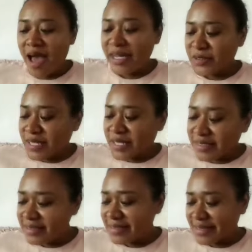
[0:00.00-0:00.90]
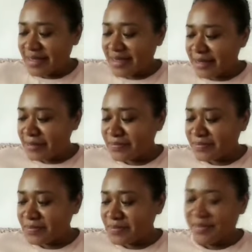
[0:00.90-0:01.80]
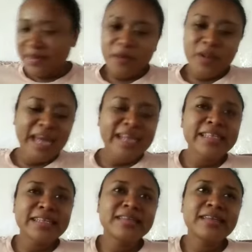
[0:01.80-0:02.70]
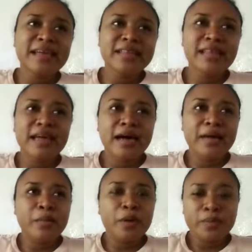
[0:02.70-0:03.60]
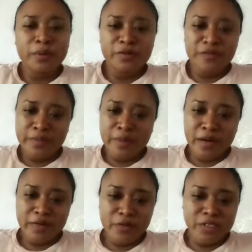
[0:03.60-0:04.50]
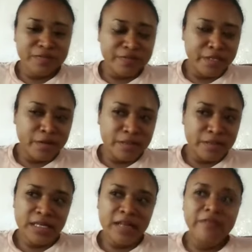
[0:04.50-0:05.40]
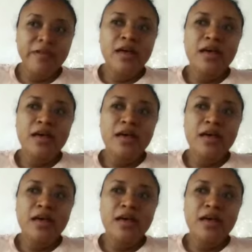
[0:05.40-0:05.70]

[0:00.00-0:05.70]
I know that um well, I didn't get like a proper feedback for the video itself.